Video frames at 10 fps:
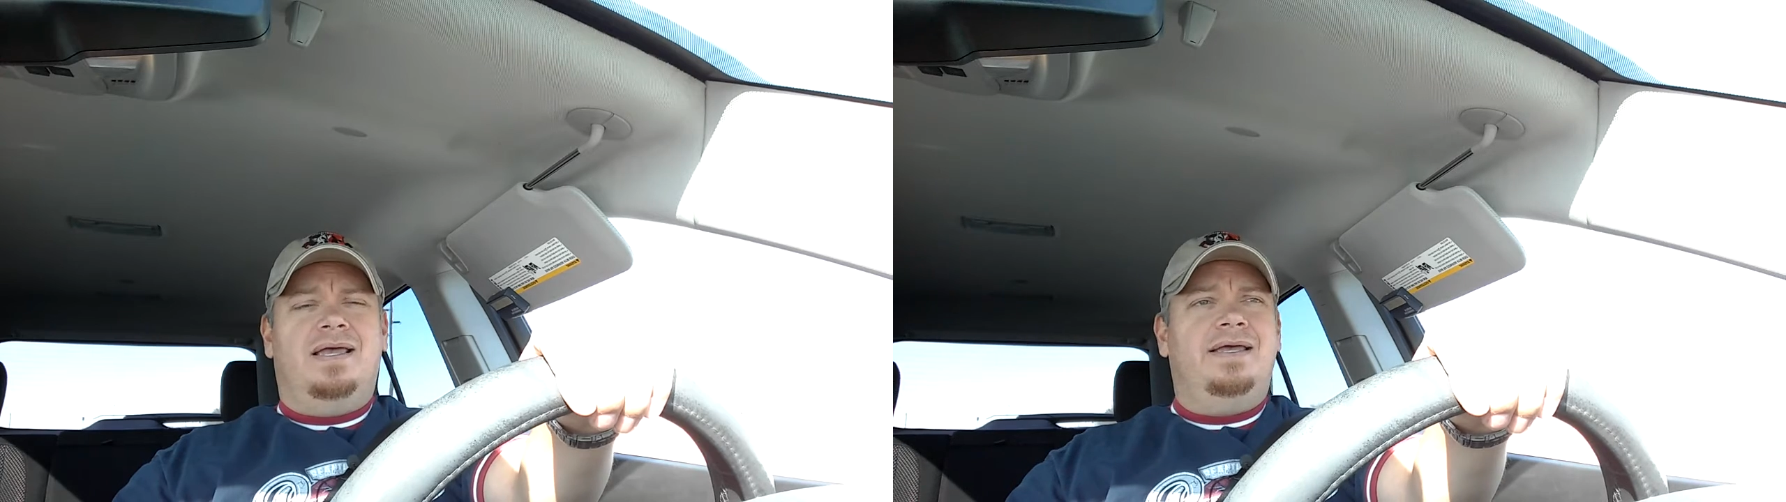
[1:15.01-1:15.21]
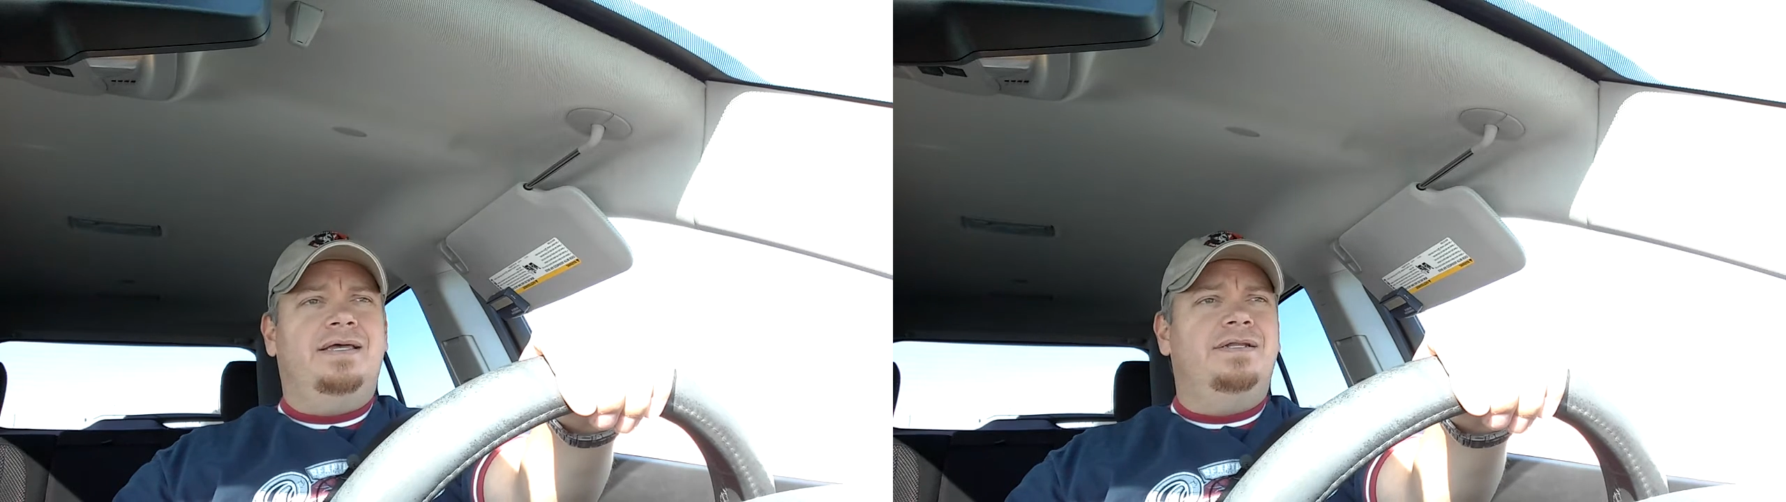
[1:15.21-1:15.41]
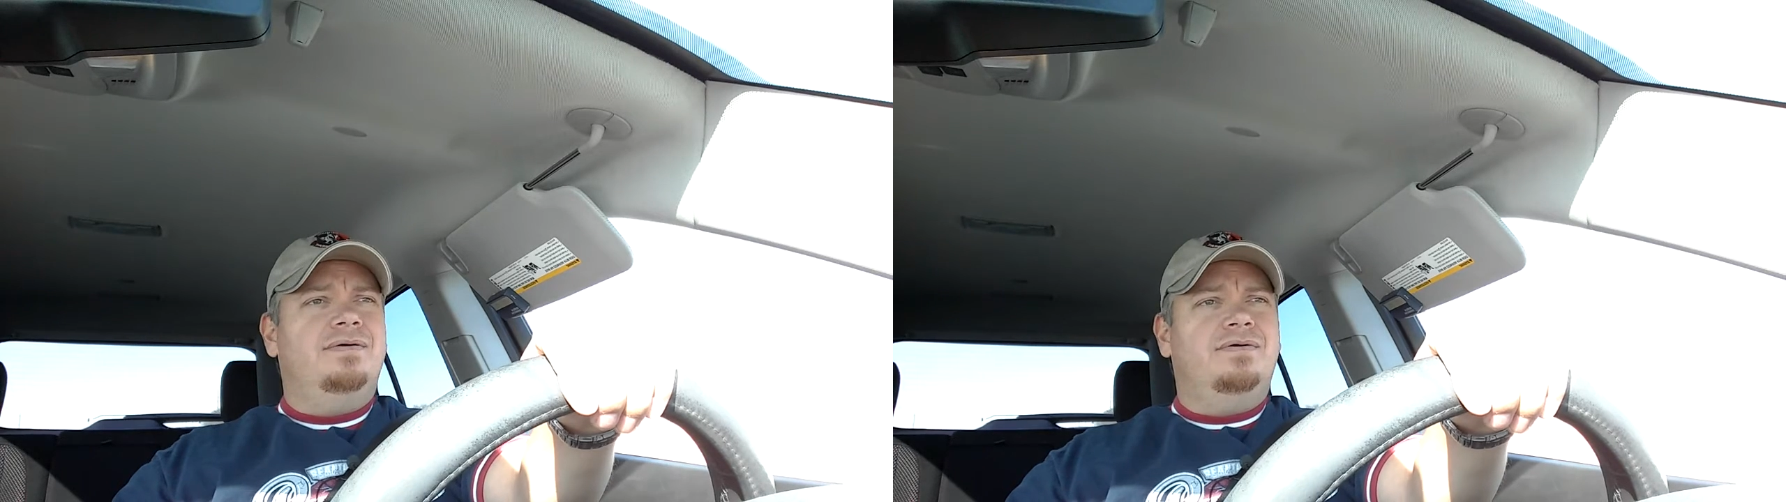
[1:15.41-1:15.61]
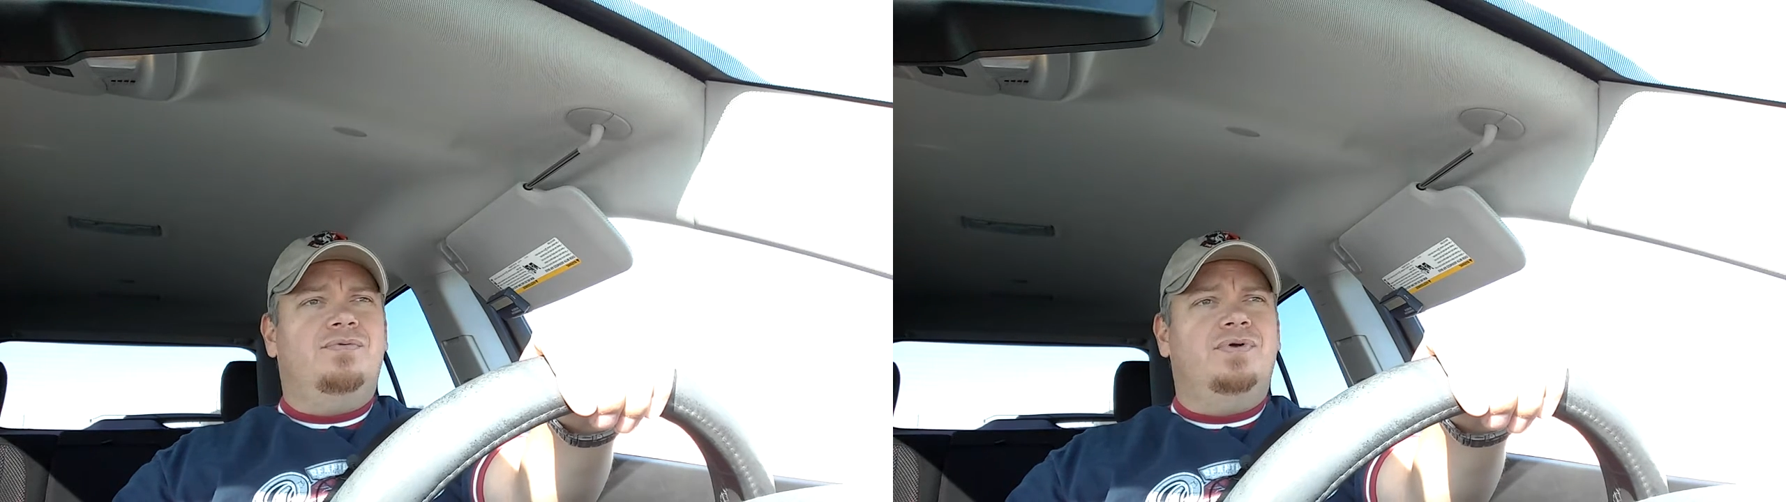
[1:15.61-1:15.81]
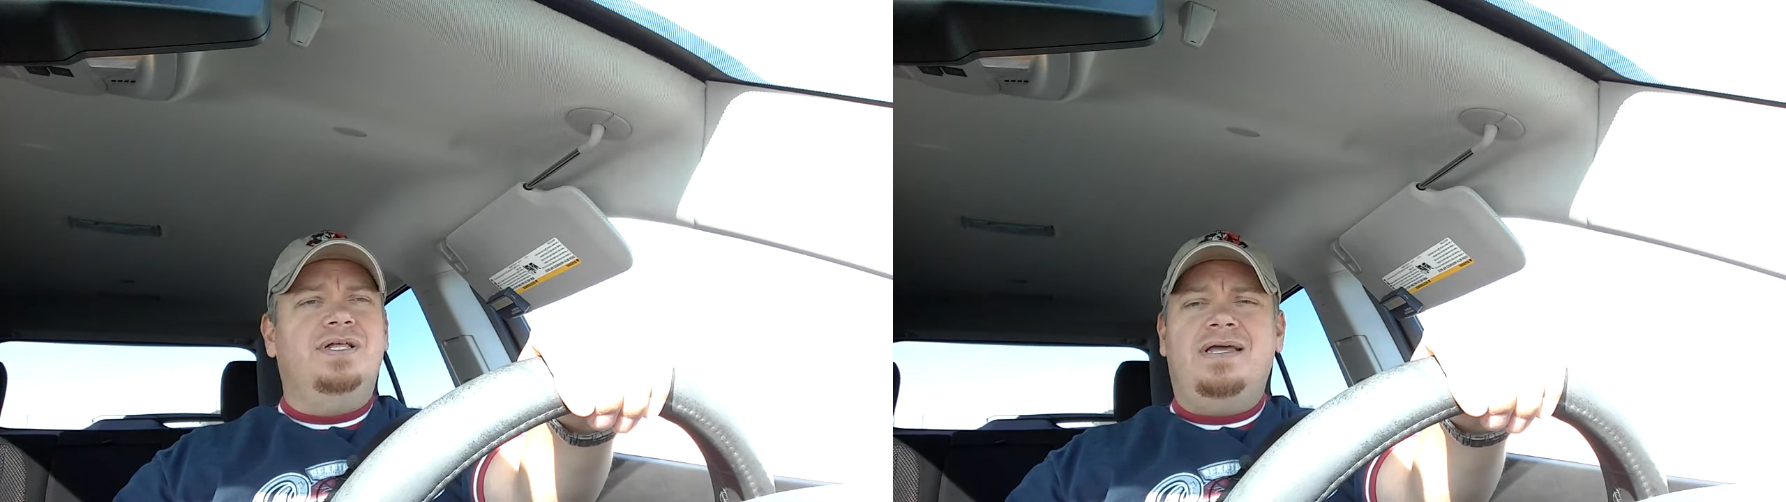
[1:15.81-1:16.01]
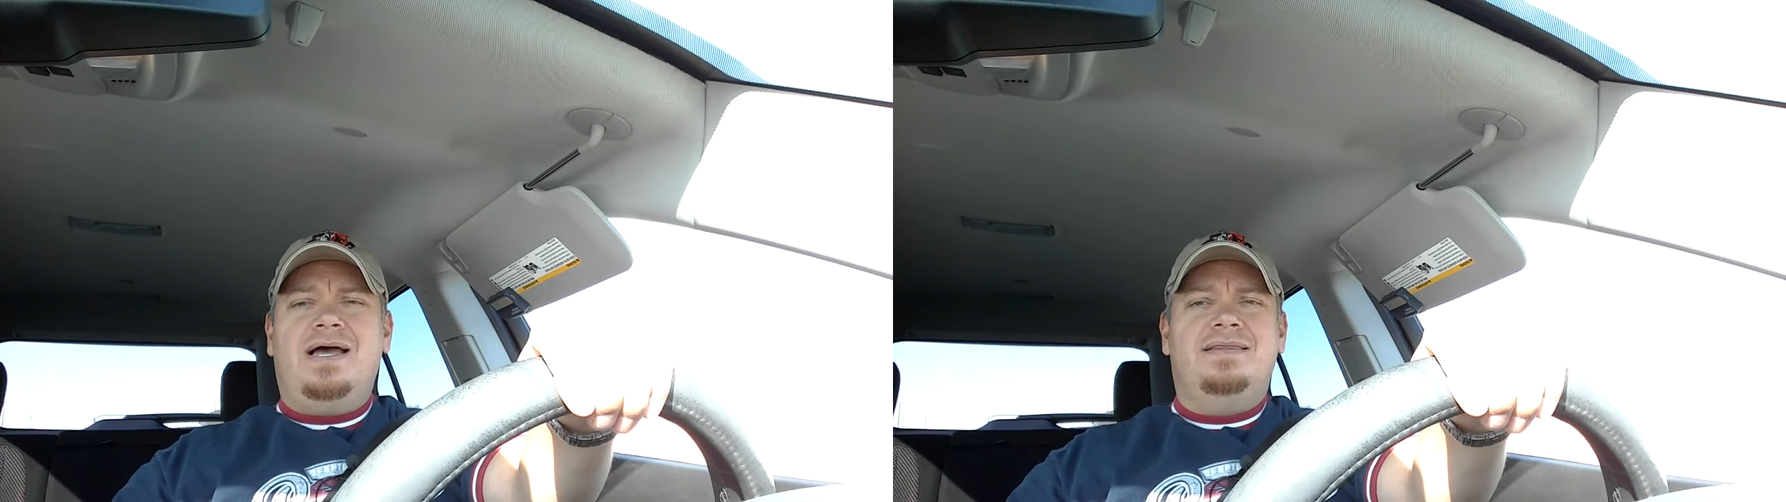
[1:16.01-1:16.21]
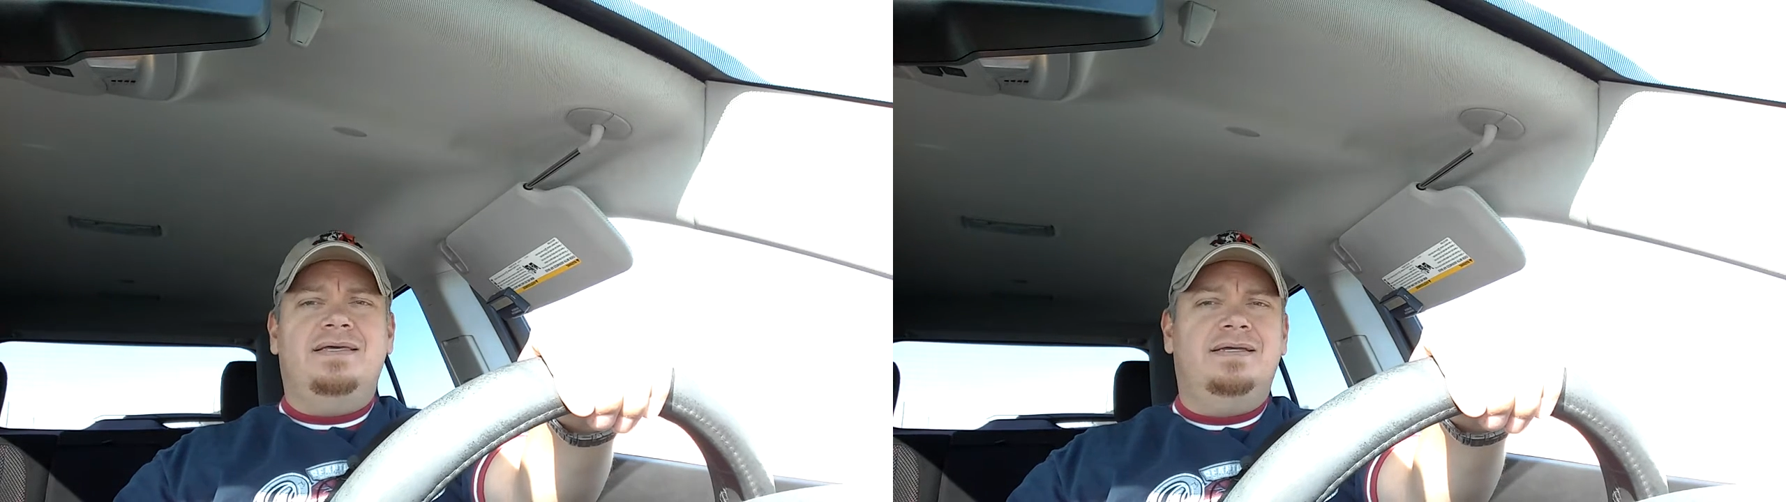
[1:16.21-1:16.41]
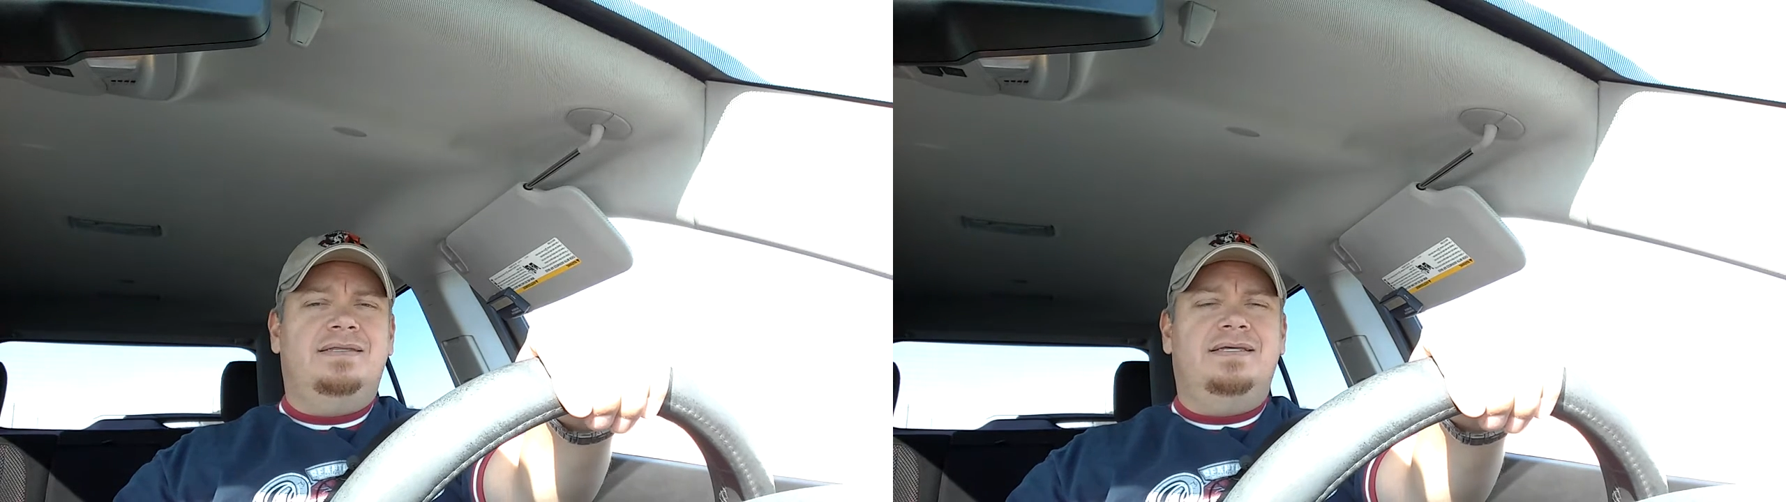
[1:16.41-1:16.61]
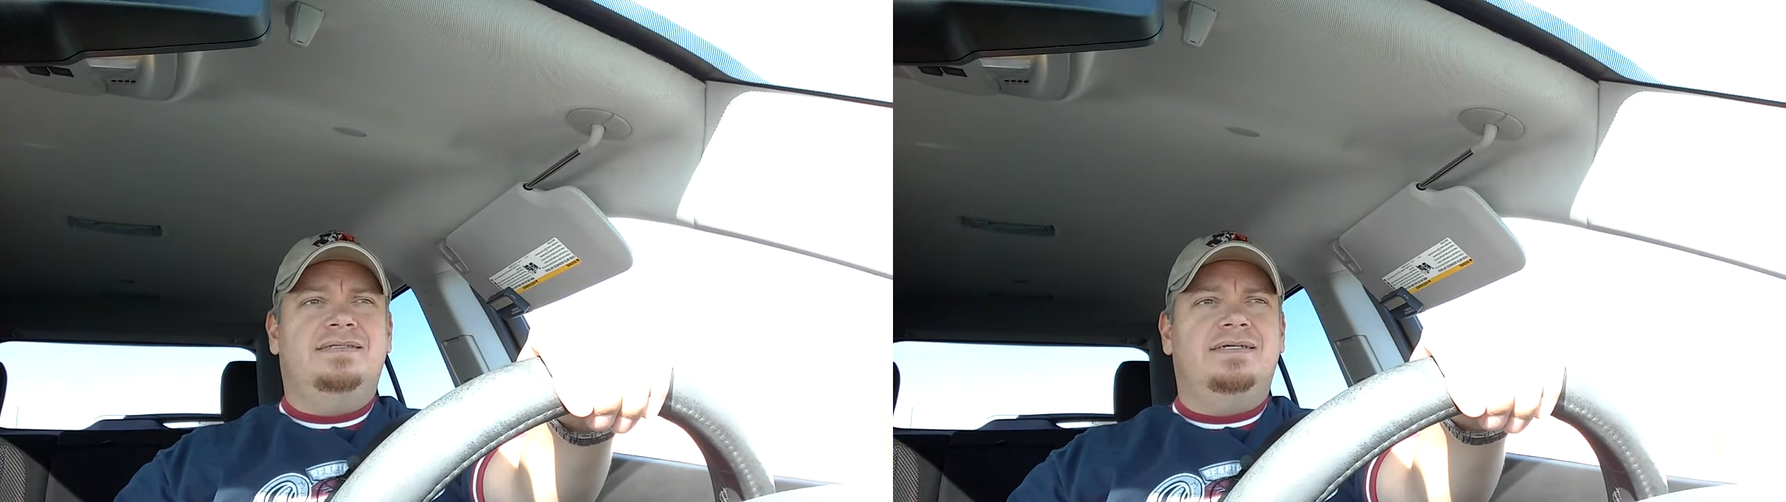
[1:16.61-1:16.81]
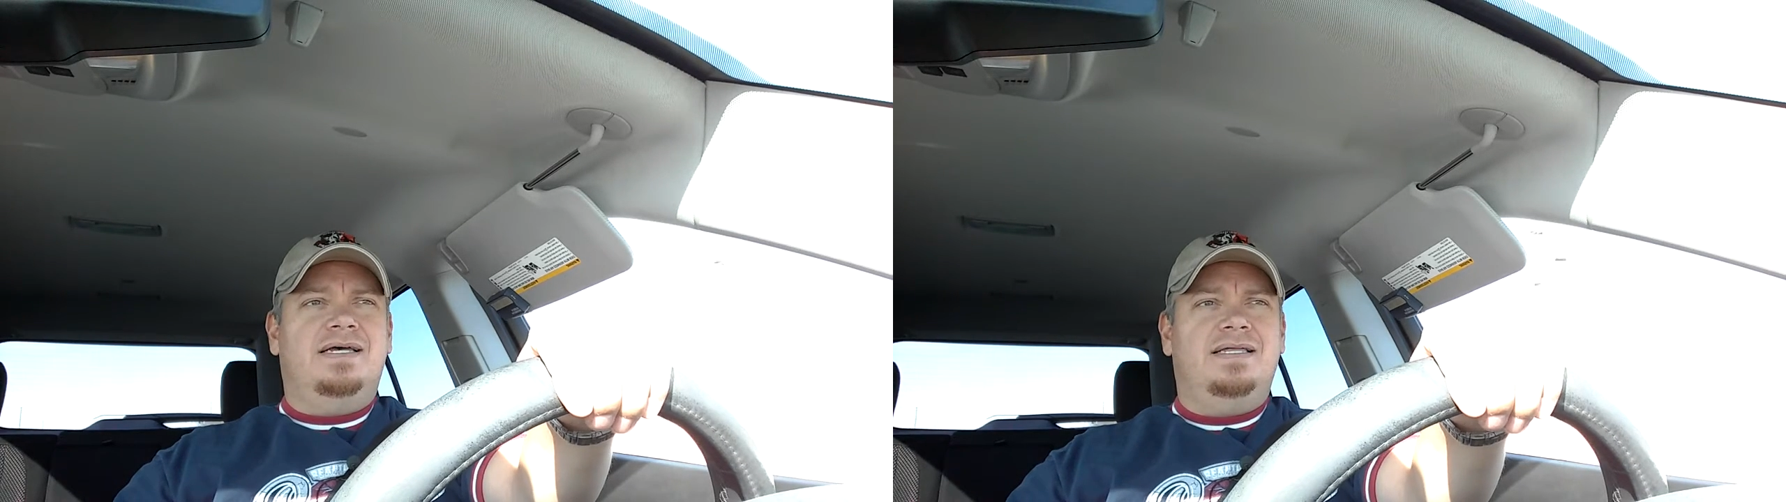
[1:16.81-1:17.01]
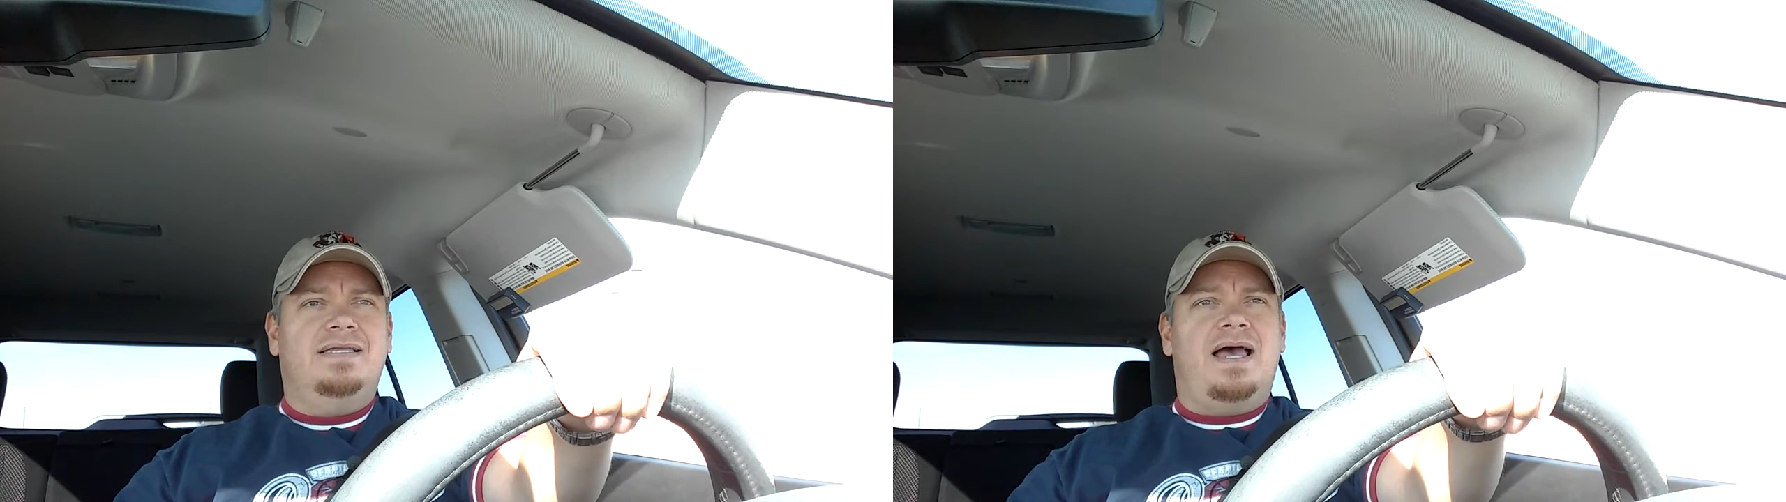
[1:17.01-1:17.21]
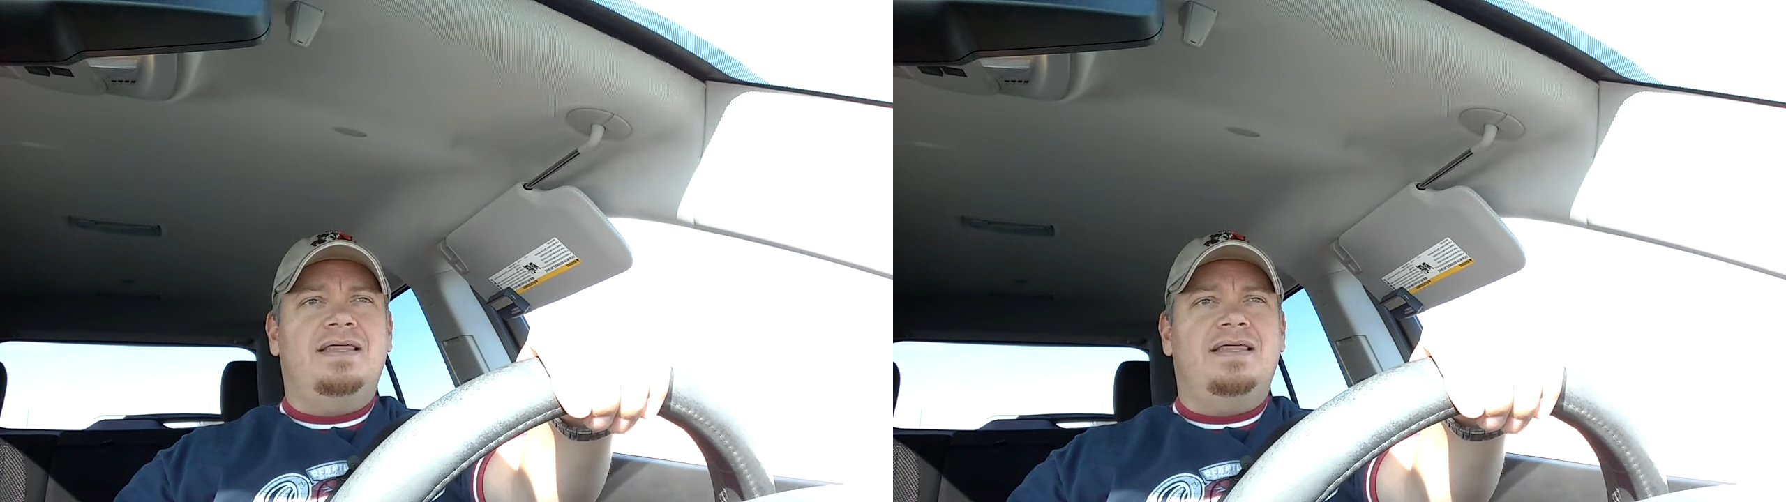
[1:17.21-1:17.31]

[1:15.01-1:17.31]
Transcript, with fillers: And really, I think that uh,